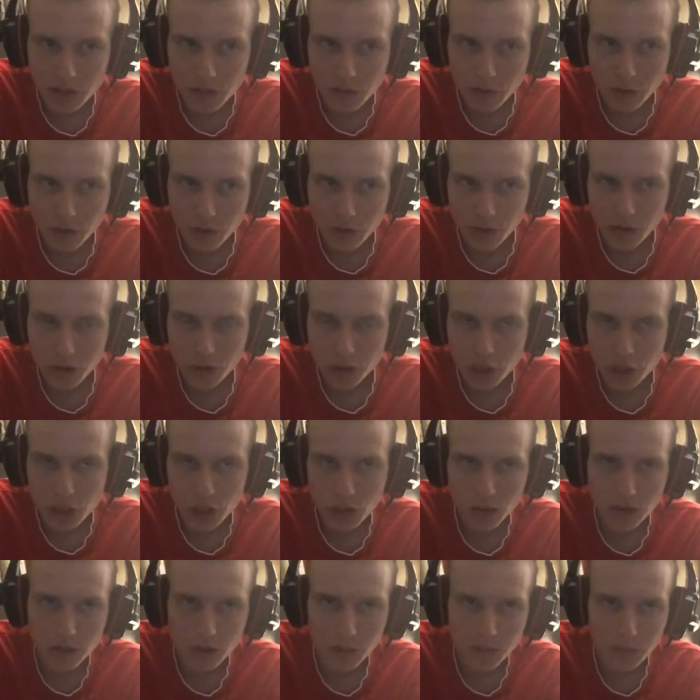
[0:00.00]
Verdugo is
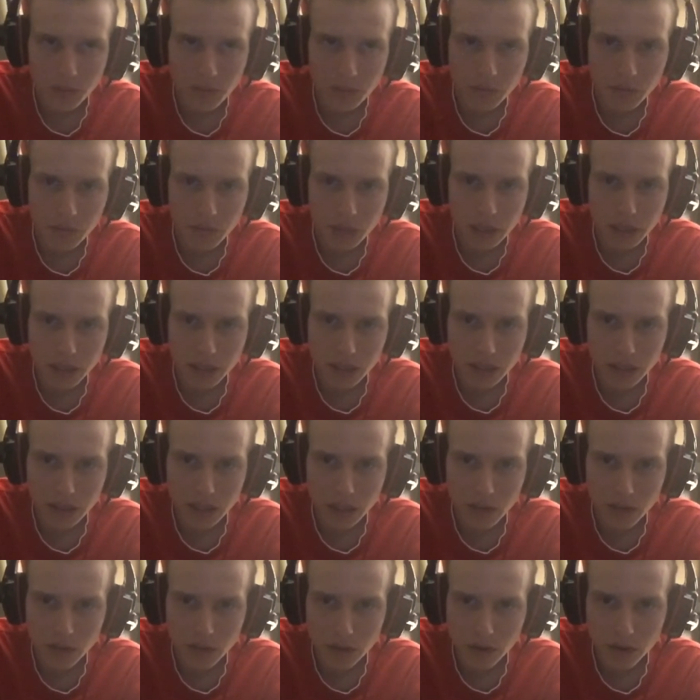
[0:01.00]
shown at the big league
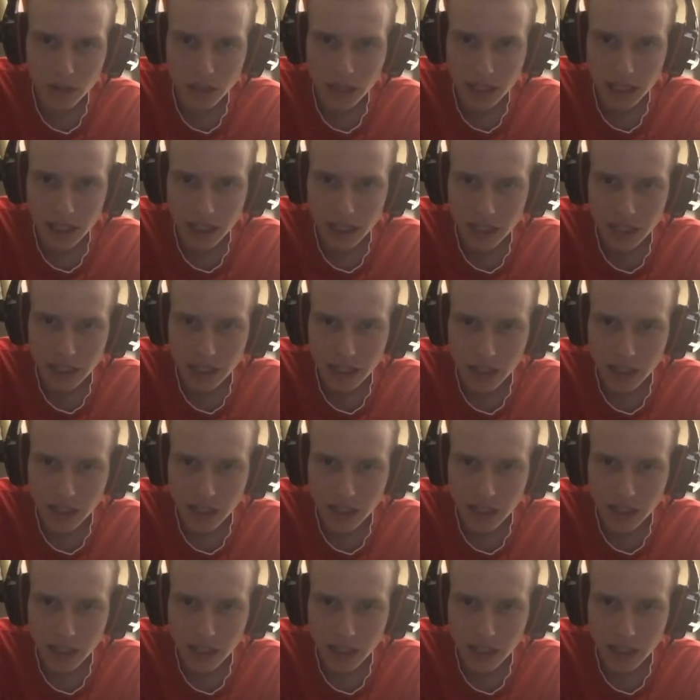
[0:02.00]
level, and